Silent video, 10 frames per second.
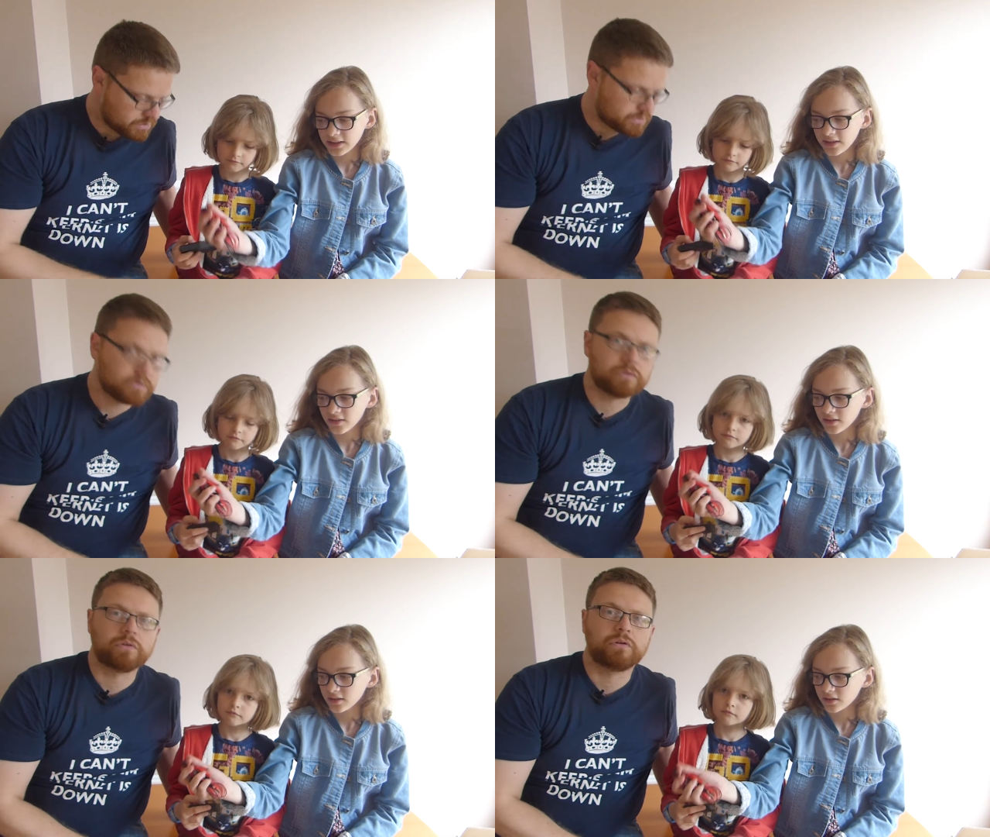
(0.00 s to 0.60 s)

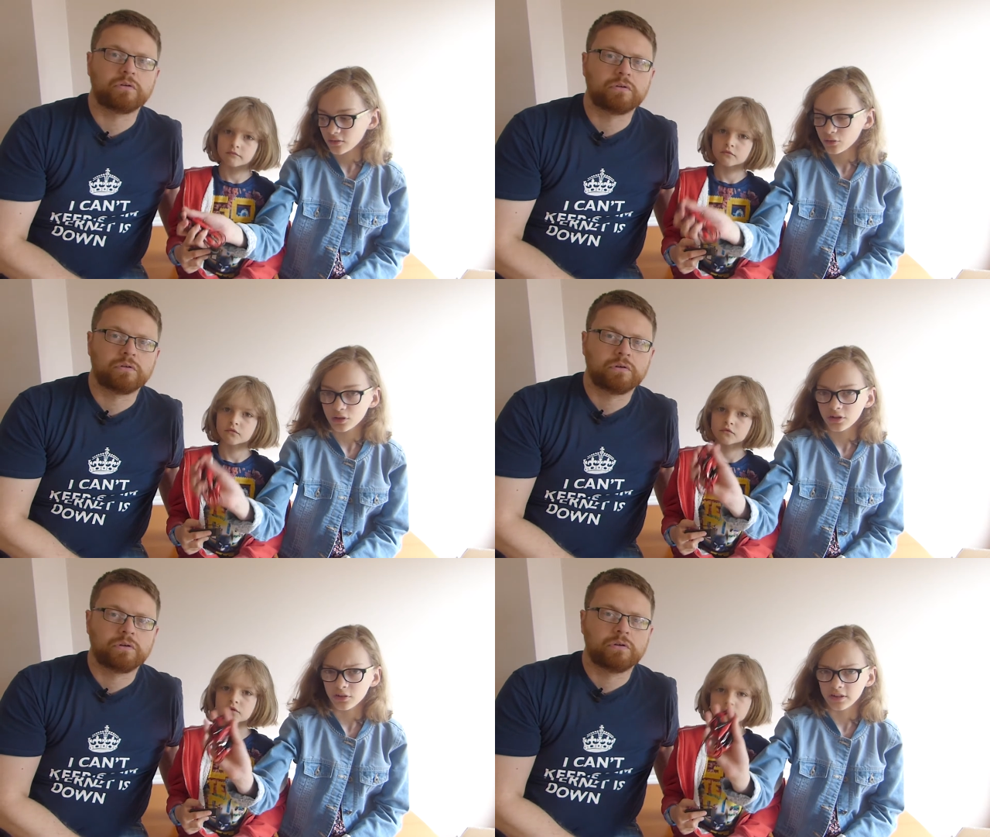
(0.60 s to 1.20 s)
Speaker 1: these are
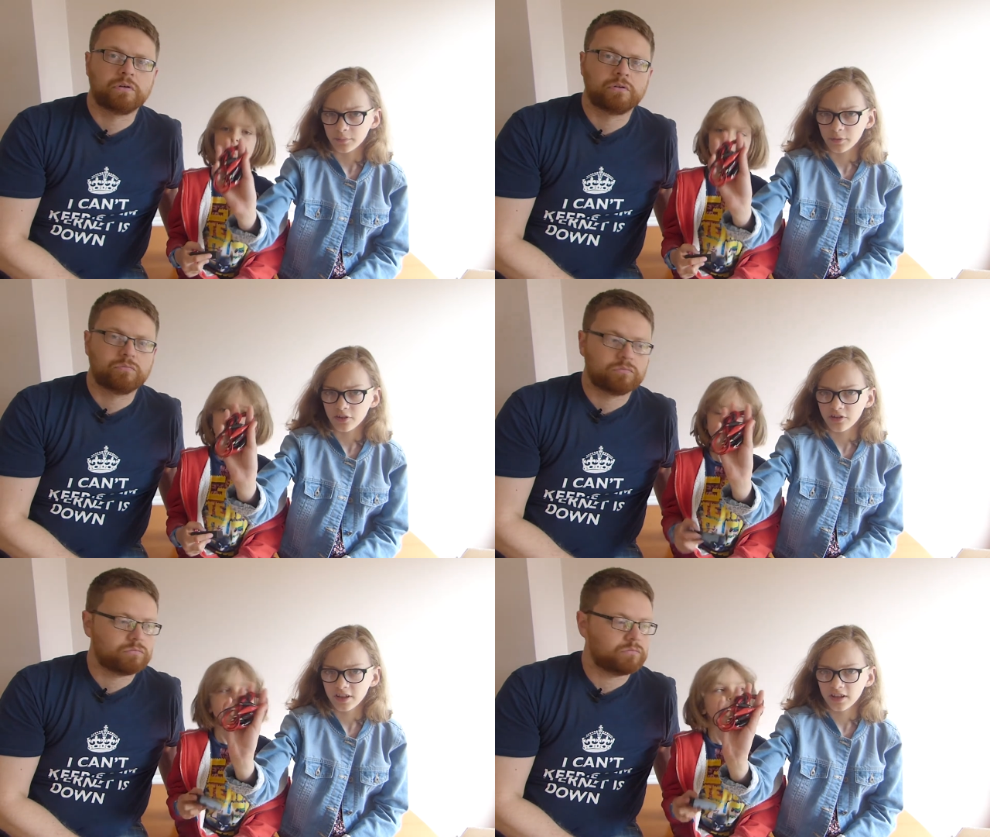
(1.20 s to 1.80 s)
crocodile clips,
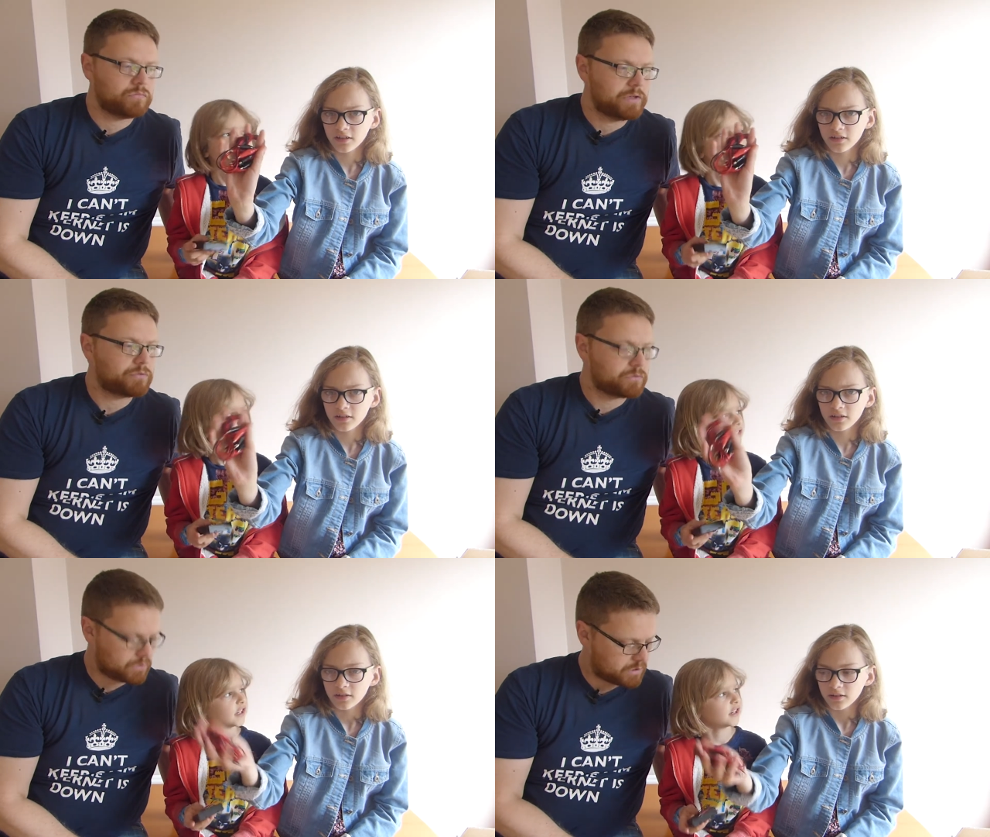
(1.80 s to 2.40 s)
aren't they?
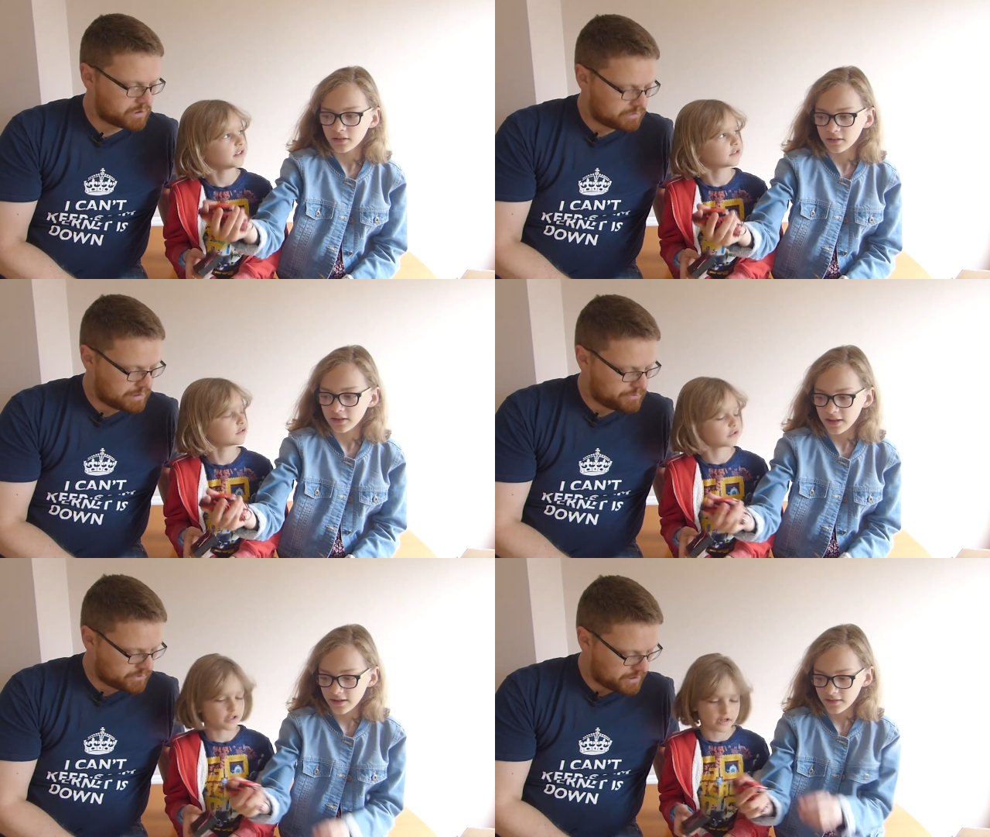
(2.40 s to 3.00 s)
Speaker 2: Yep, some crocodile
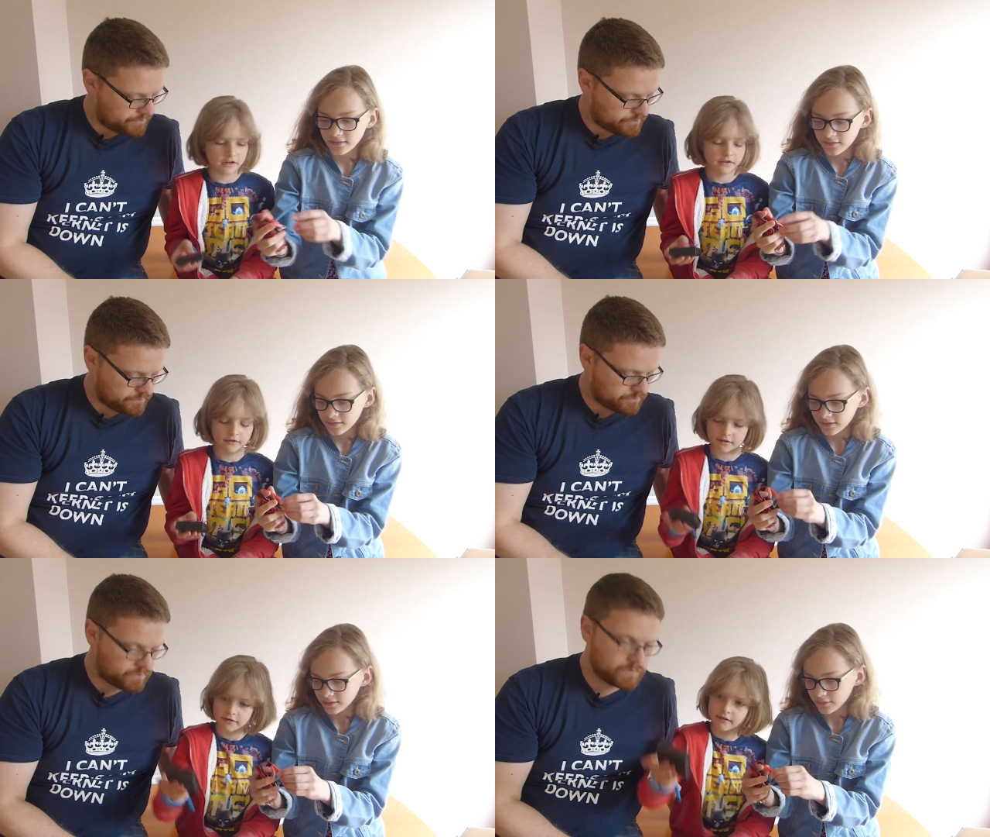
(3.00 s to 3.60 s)
clips. Yeah.
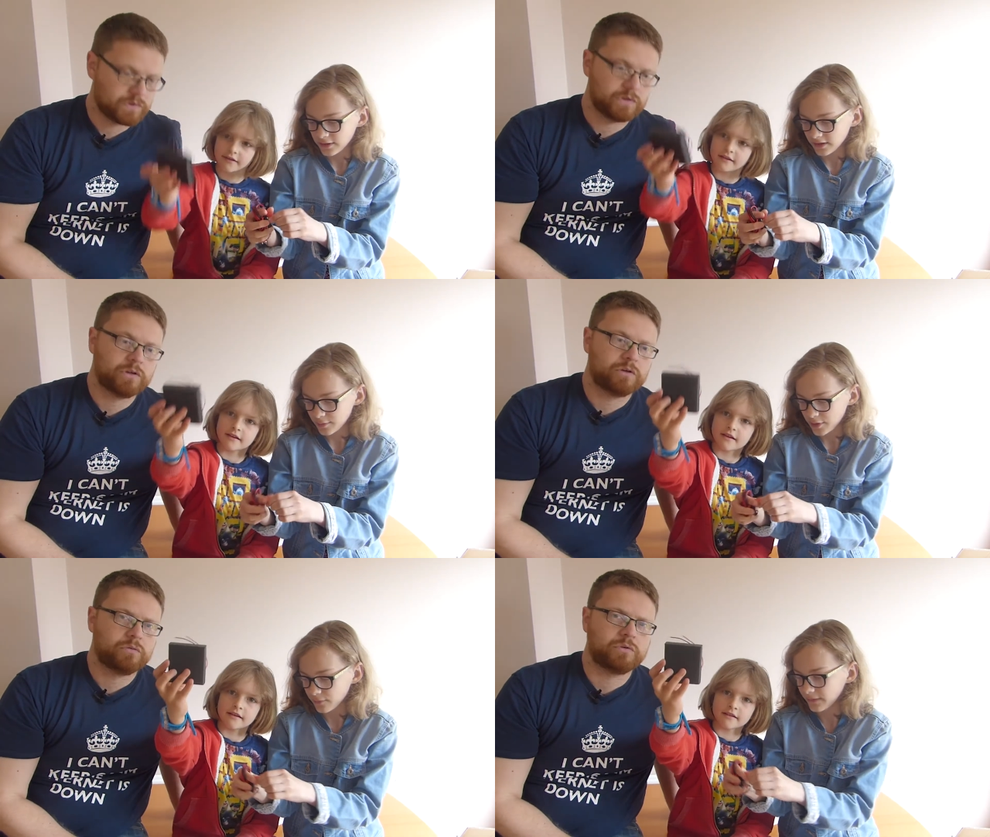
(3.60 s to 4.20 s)
Speaker 1: Like
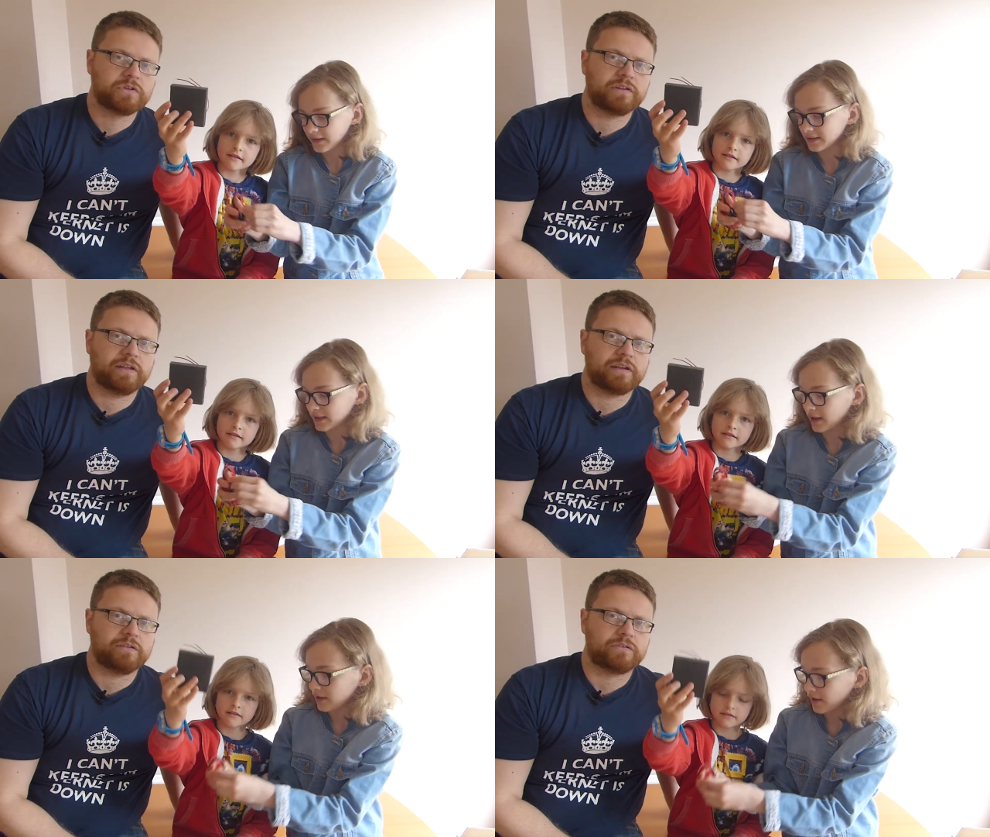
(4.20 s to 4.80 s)
What do you think
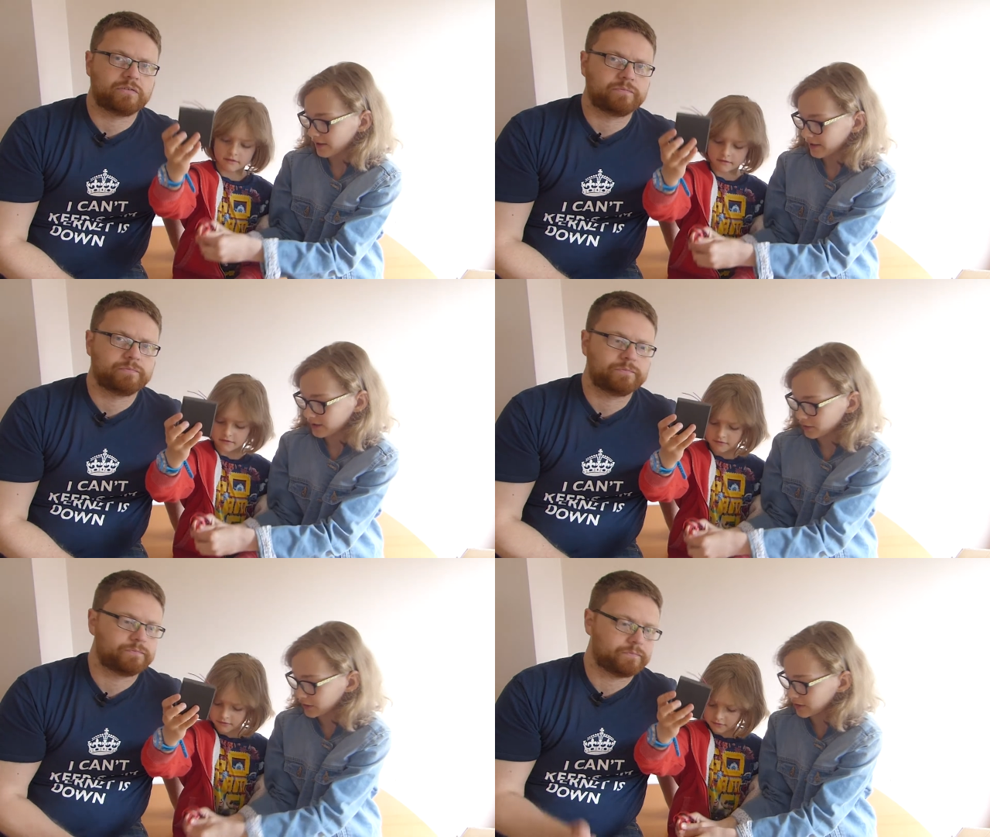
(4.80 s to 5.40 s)
that is?
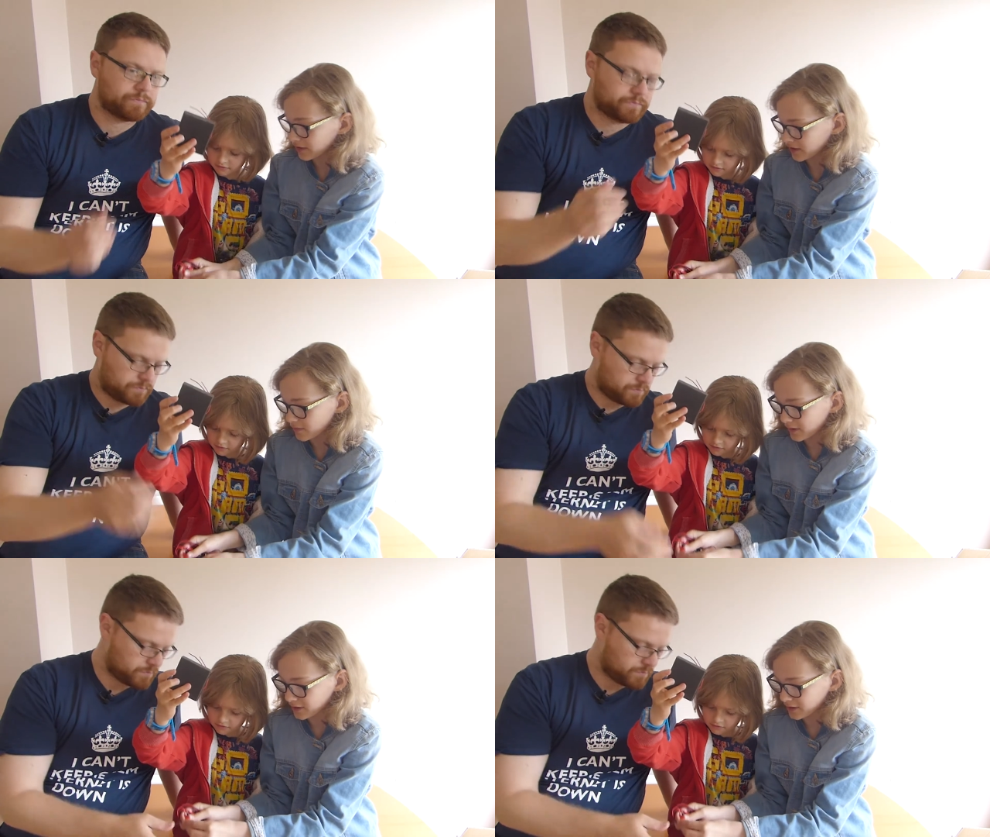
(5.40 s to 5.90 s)
Dad, you did this to me,